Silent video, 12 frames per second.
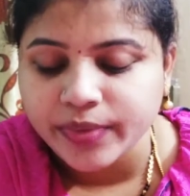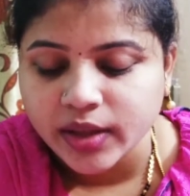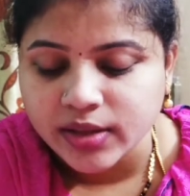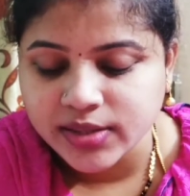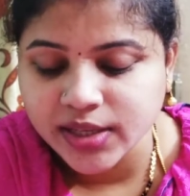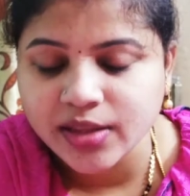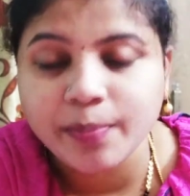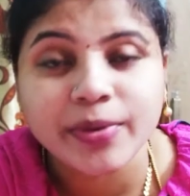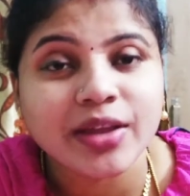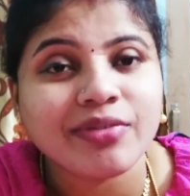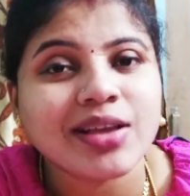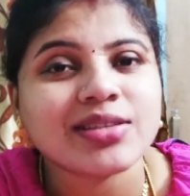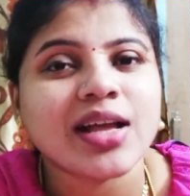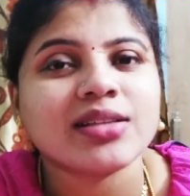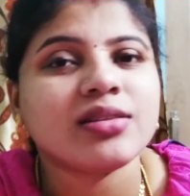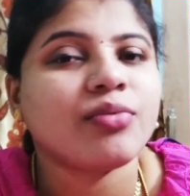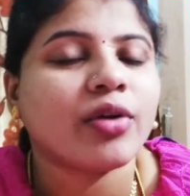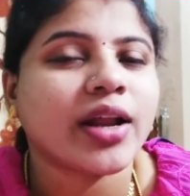See the previous
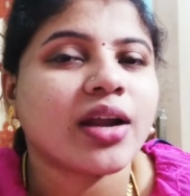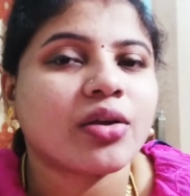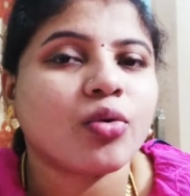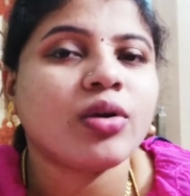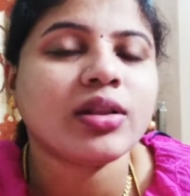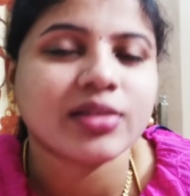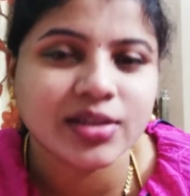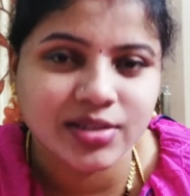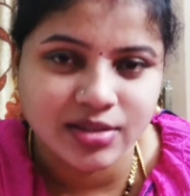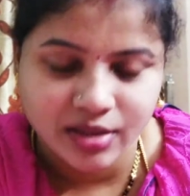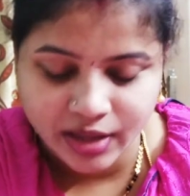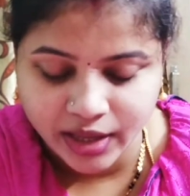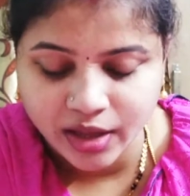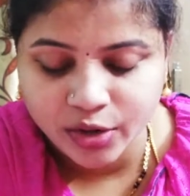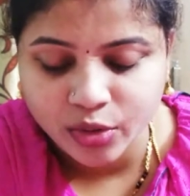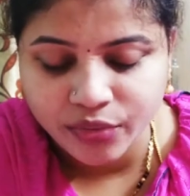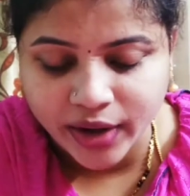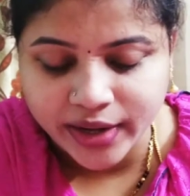answer what I told, this here you
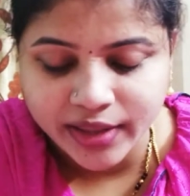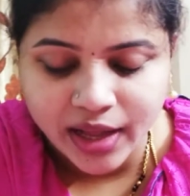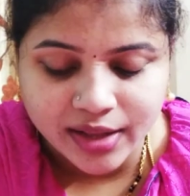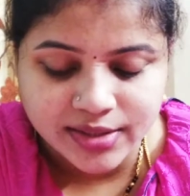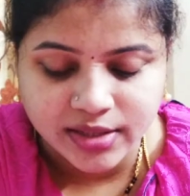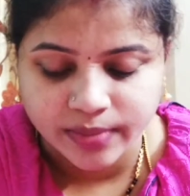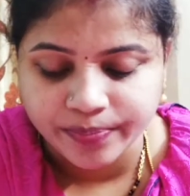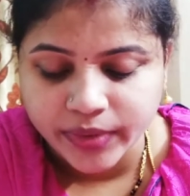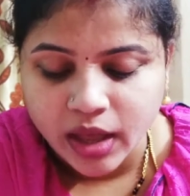will find the answer.